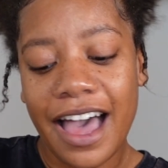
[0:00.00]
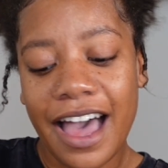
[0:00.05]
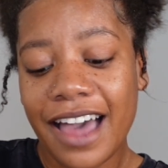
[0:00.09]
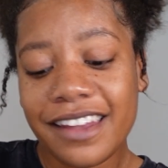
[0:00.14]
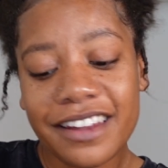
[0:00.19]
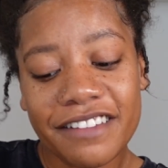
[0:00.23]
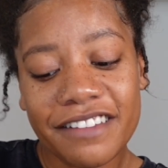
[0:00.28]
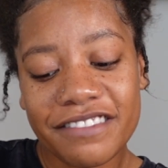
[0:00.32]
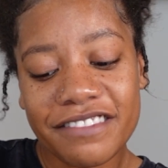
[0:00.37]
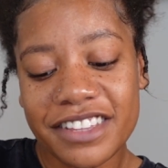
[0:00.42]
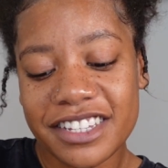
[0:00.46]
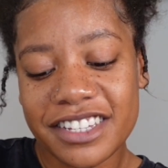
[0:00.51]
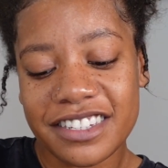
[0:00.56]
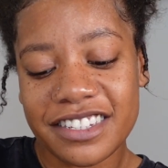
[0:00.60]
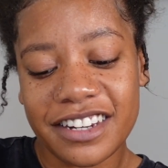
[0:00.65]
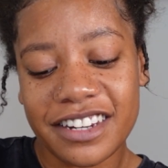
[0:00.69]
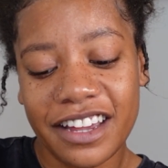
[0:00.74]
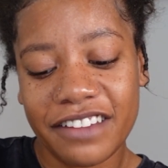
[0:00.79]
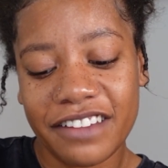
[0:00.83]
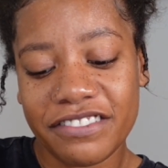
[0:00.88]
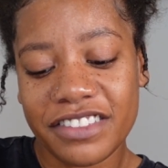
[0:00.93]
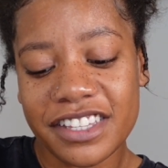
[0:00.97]
I love this
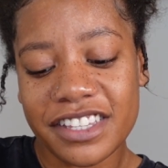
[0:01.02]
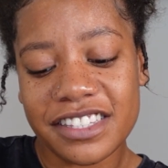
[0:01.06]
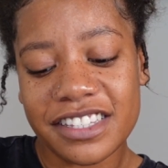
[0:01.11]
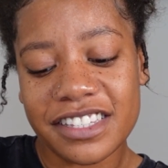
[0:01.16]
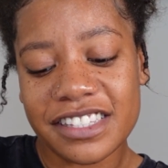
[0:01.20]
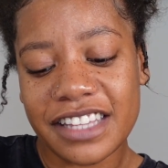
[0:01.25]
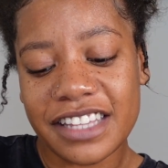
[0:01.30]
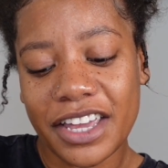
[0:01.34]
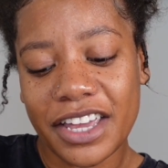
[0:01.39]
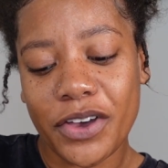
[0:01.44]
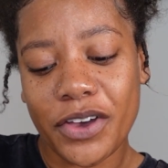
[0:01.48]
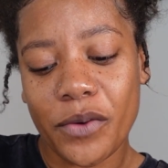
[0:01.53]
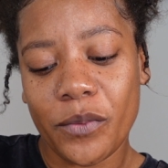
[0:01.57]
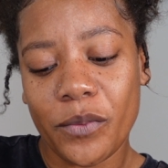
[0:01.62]
stuff. This is like